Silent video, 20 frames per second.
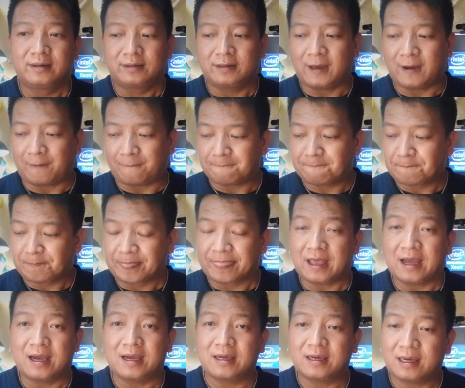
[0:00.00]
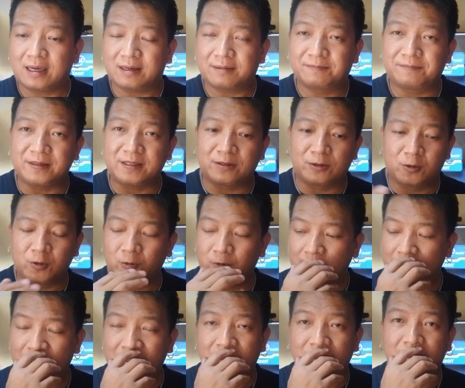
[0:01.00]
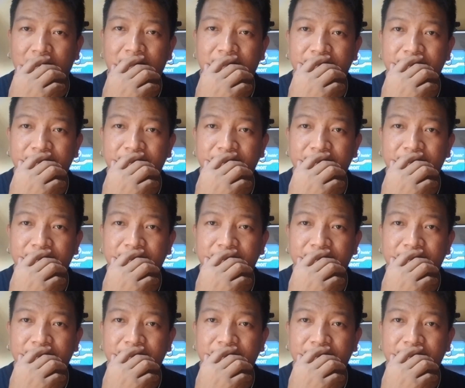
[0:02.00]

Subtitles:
Now, I have been doing a